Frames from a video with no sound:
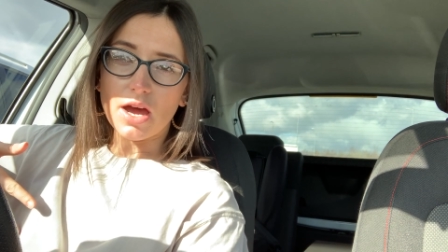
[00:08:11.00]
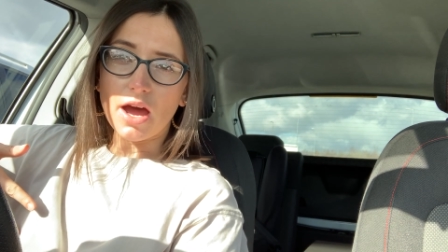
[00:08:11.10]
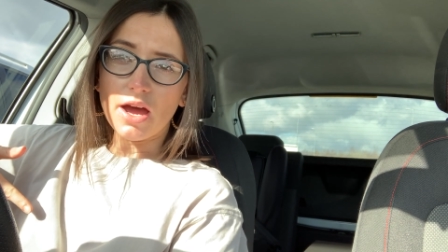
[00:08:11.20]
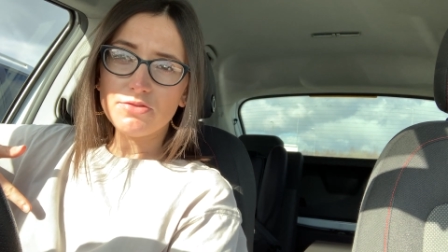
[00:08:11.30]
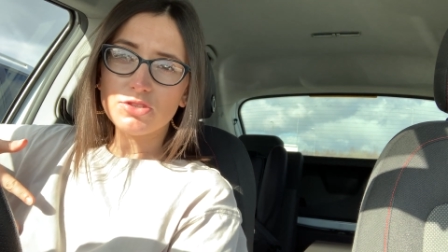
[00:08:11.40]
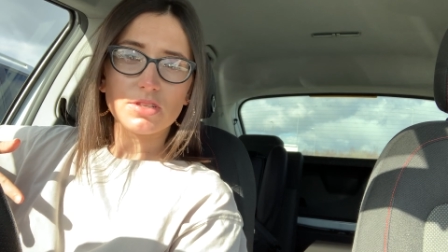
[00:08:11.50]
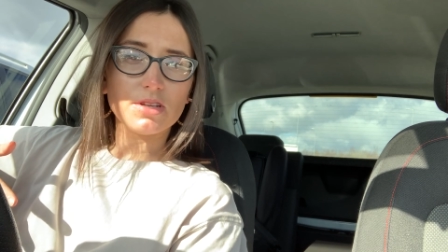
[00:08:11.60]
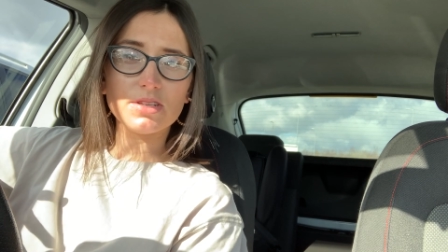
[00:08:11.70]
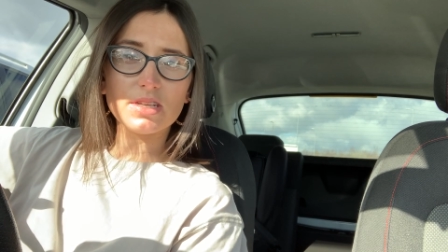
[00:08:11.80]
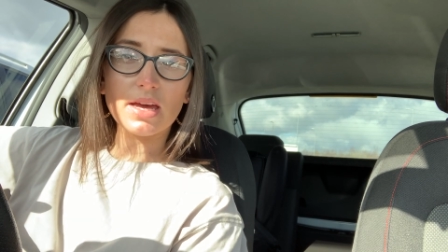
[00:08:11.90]
I've just
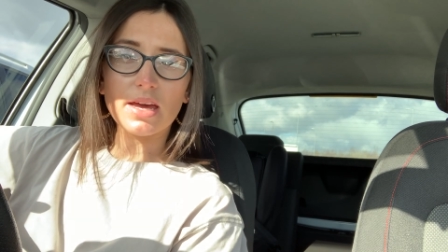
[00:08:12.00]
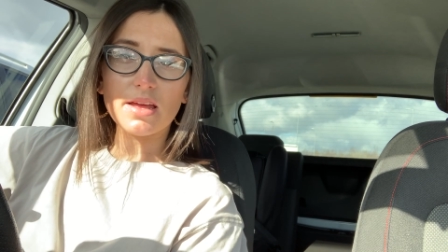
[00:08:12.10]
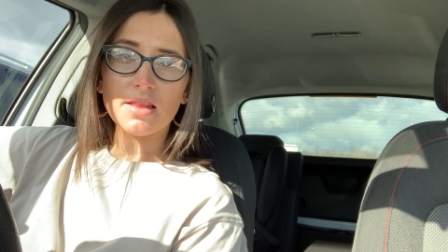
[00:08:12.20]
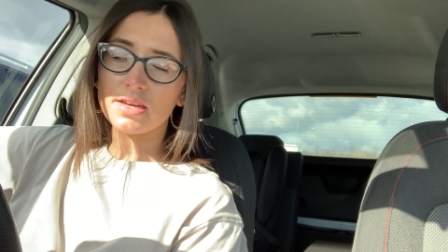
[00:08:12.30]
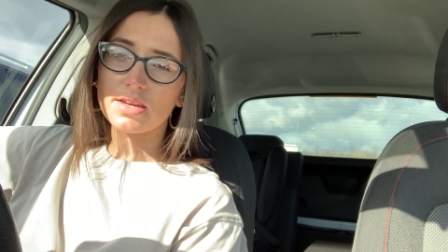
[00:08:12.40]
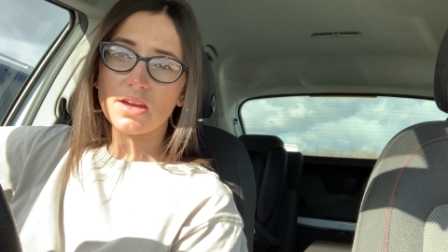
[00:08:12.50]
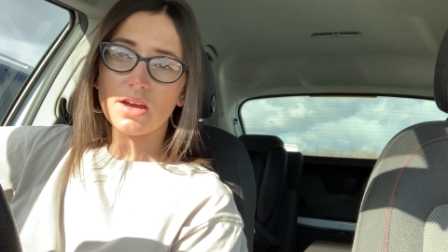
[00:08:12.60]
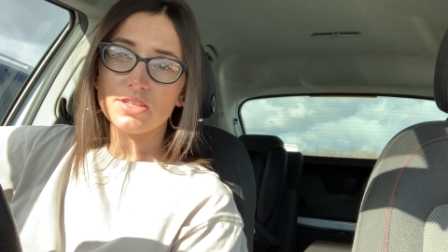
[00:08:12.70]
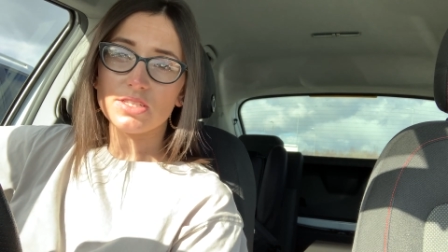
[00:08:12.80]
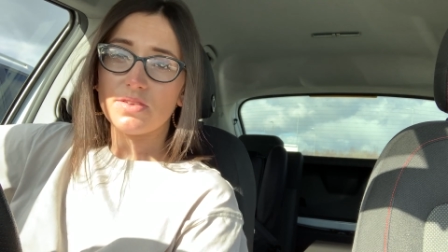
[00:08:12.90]
learned that, like,
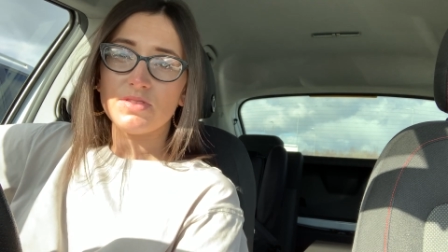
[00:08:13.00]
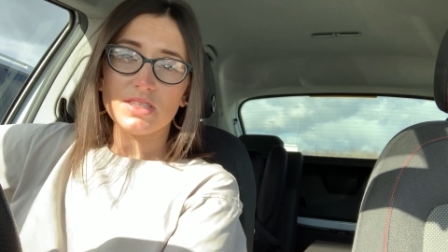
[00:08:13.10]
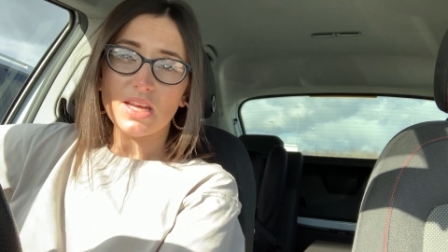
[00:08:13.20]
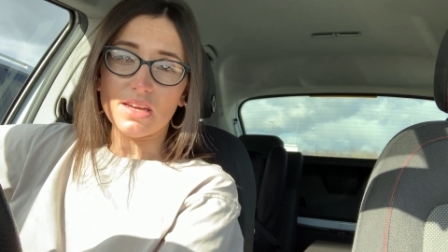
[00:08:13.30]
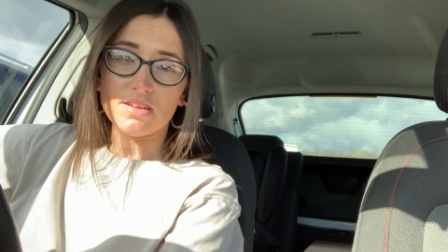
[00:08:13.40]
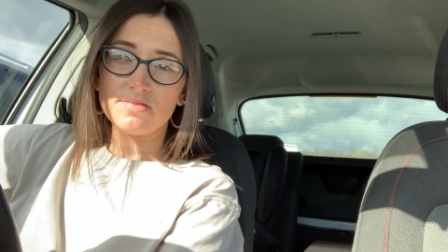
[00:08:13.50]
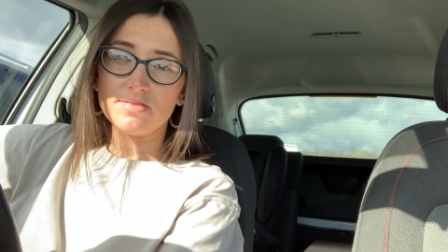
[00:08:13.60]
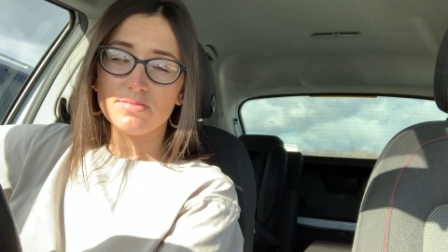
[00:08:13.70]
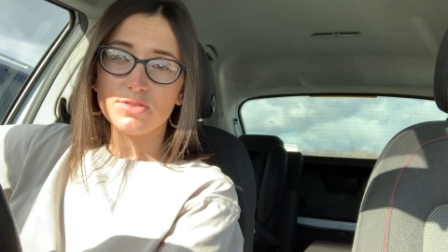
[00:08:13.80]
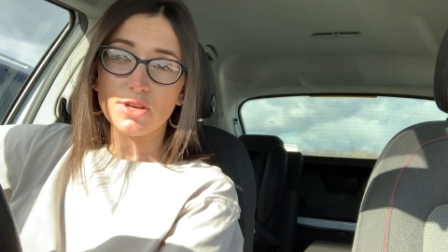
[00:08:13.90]
I just have to save.
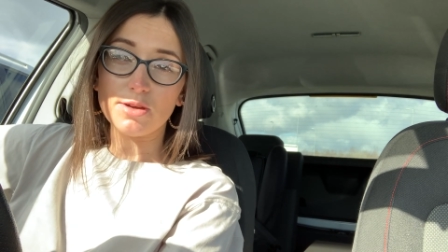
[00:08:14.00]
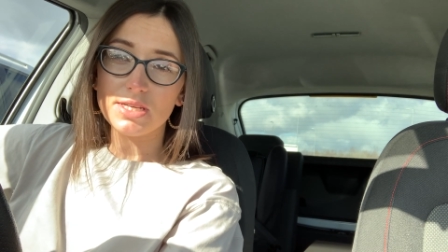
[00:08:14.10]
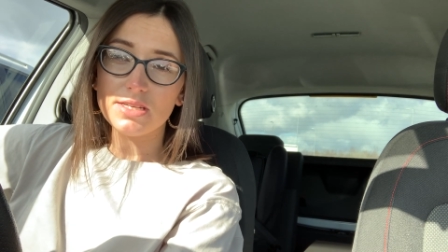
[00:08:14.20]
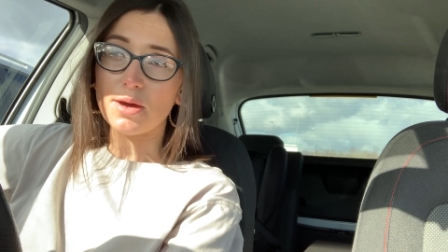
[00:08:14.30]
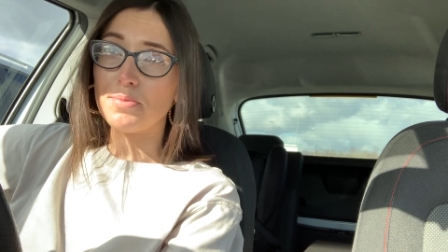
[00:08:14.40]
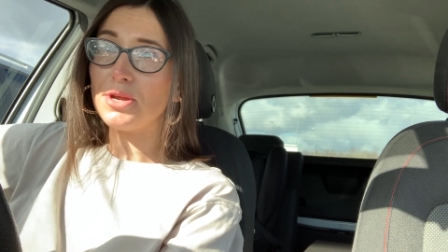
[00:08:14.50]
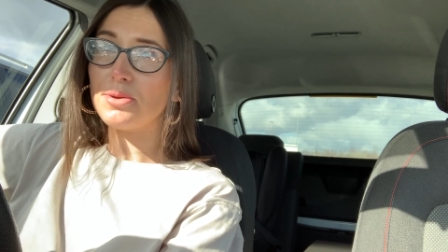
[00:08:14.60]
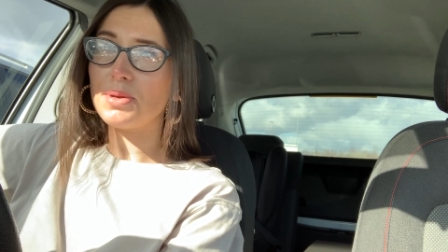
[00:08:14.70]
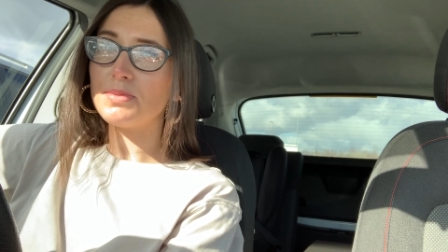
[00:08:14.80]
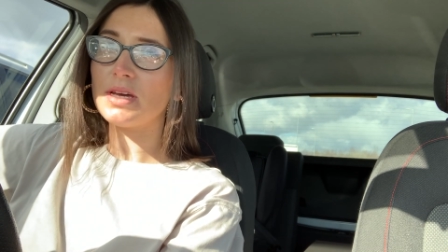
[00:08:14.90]
Do you know what I mean? I might
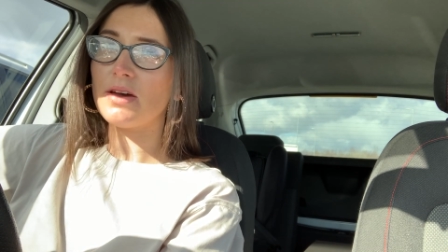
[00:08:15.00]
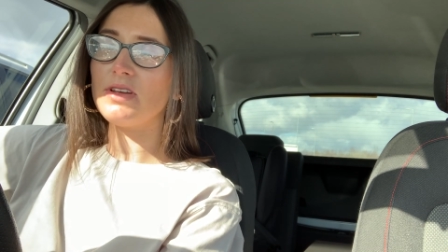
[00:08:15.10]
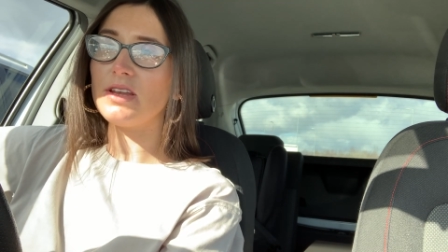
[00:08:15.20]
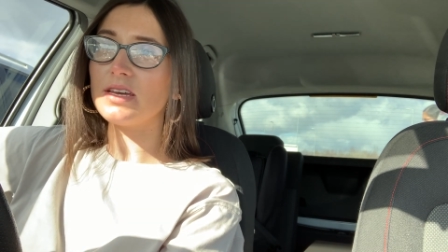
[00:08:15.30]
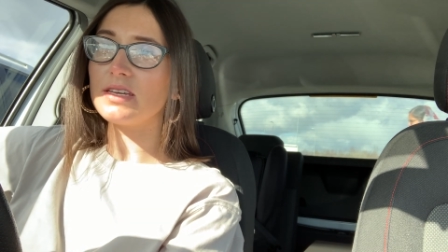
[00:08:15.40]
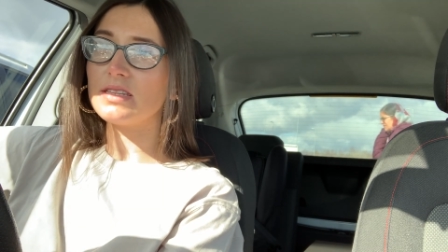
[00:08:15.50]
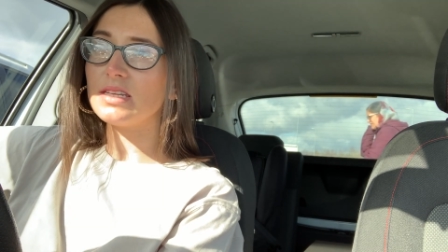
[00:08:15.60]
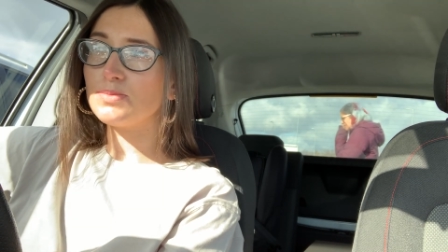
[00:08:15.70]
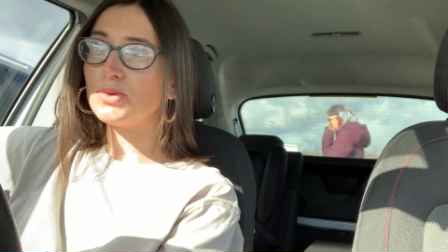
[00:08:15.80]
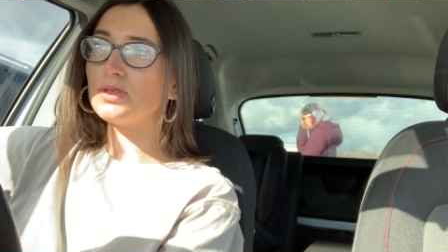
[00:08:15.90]
not be able to have it like
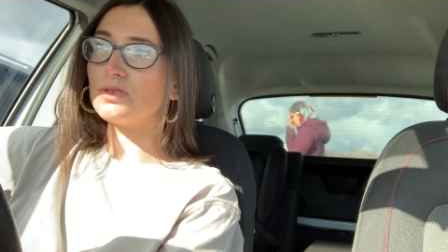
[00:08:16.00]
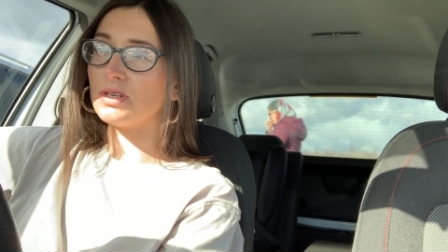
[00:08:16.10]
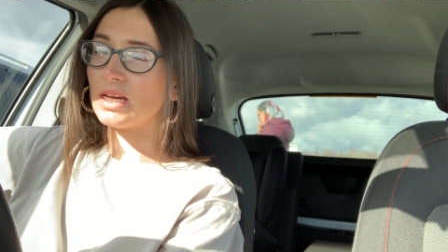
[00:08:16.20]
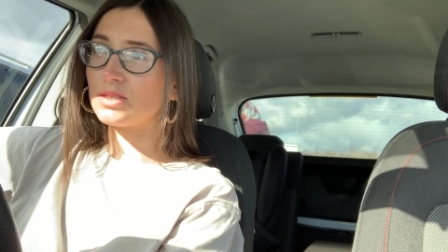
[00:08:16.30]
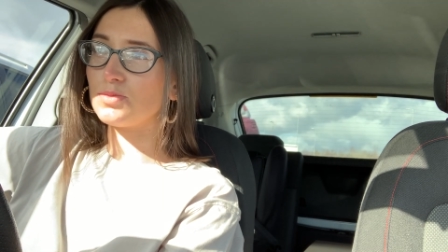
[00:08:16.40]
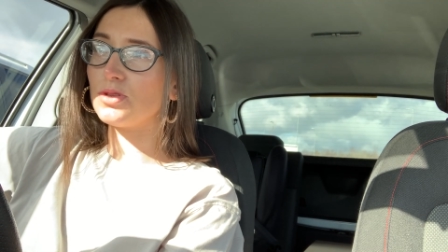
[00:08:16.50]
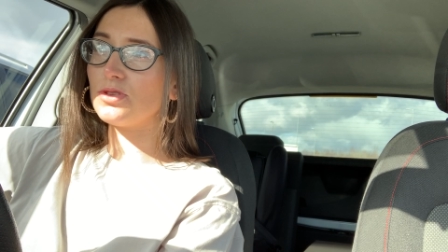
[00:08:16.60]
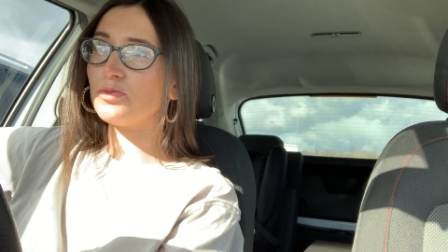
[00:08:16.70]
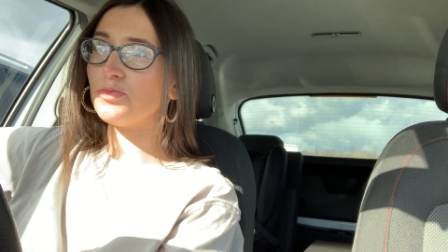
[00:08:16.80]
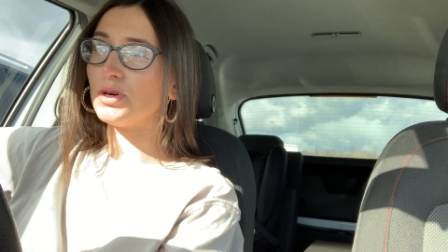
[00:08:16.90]
this month or next
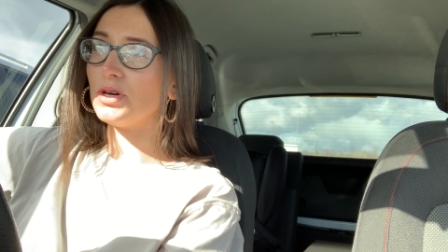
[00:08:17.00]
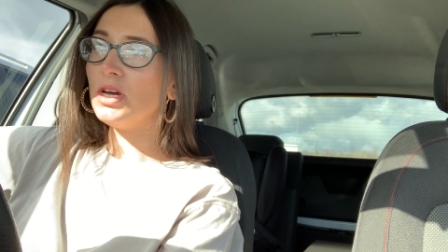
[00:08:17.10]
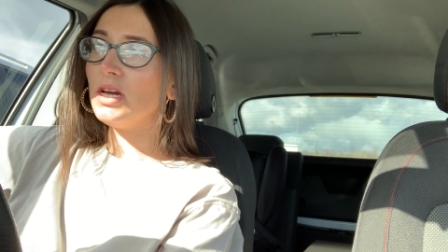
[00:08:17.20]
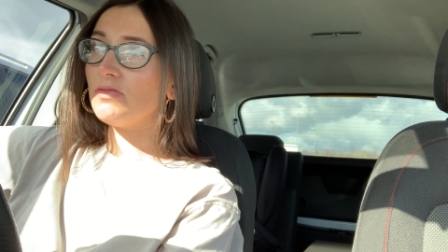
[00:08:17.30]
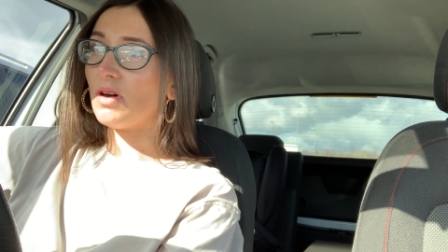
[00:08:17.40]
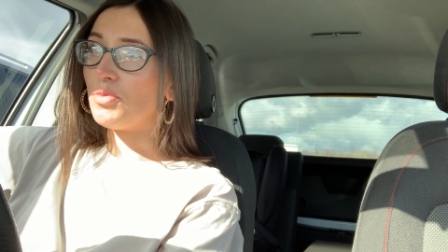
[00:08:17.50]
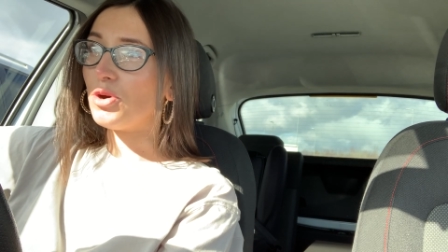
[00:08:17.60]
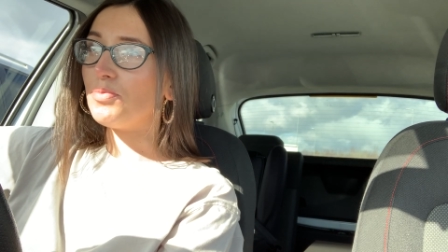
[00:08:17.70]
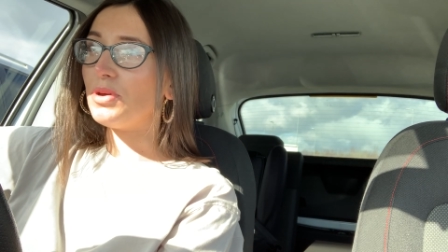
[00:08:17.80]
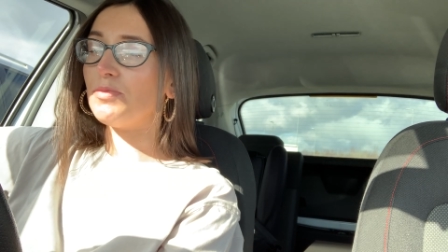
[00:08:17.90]
month, but if I
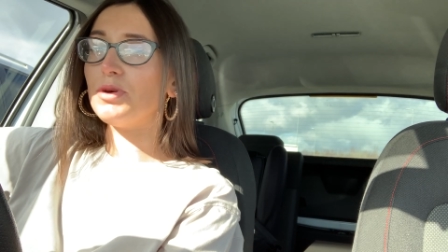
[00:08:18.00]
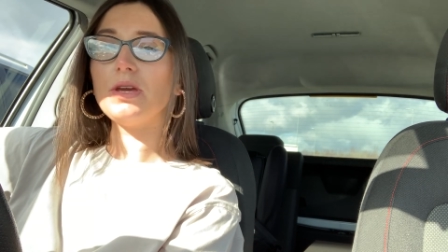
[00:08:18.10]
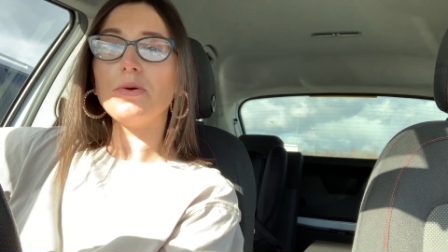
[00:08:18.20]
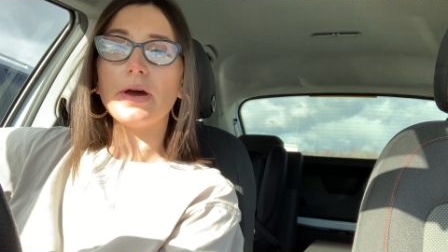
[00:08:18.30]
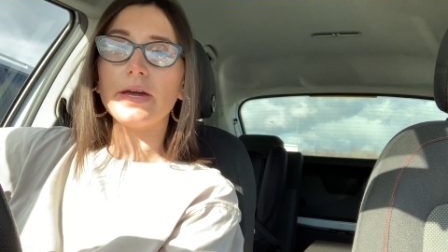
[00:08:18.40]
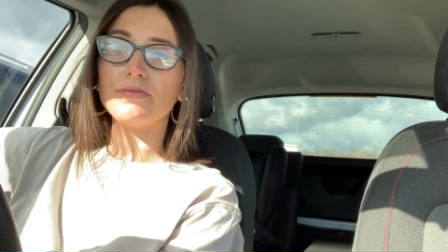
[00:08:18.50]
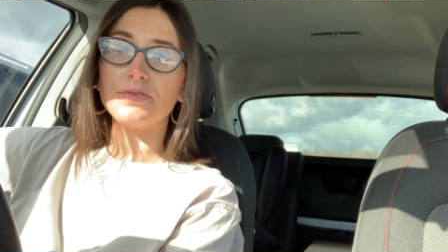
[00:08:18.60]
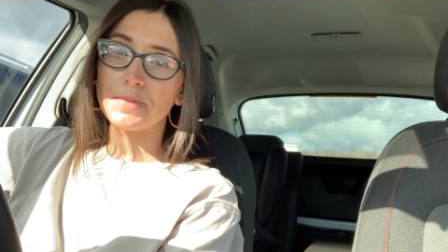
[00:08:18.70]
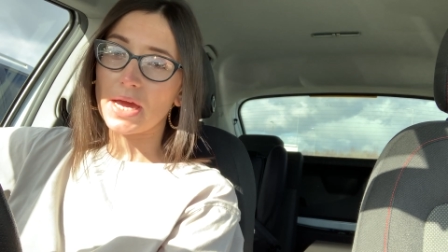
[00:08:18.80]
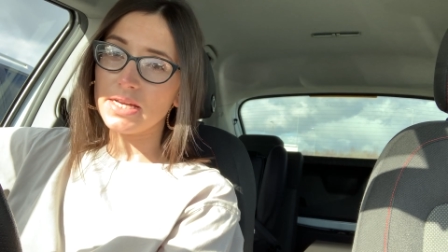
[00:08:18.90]
put a bit of money away
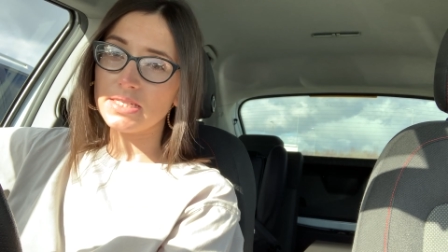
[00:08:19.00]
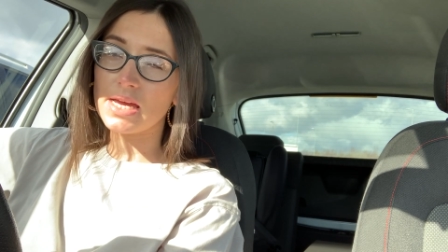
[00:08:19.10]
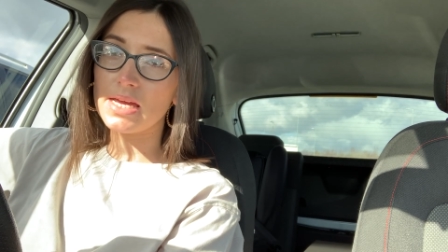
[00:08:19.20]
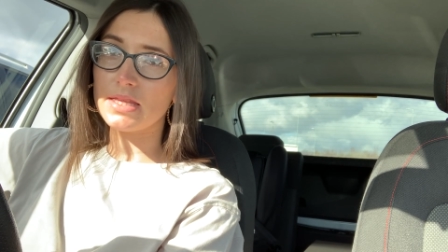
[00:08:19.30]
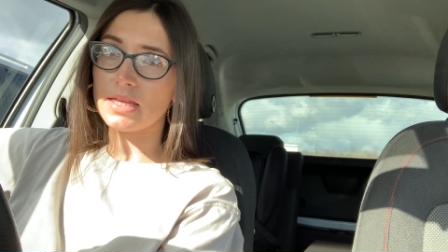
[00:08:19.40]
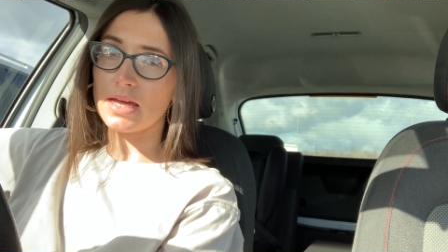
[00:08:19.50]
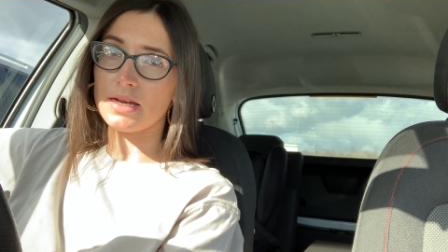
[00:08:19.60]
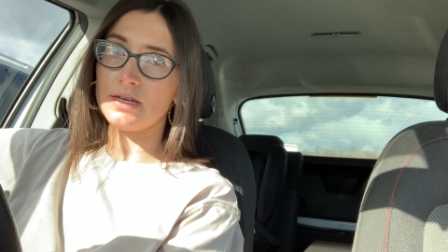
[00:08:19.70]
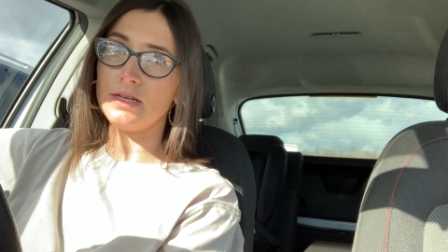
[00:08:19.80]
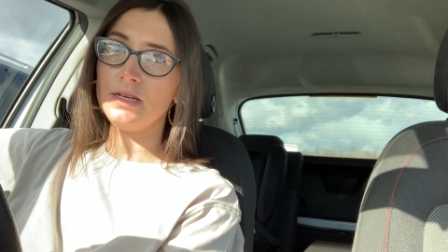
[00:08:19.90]
every payday,
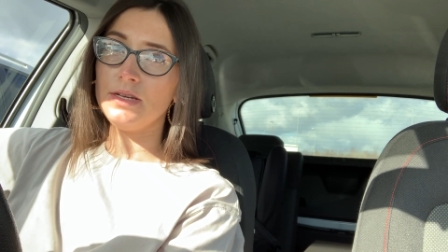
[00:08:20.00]
then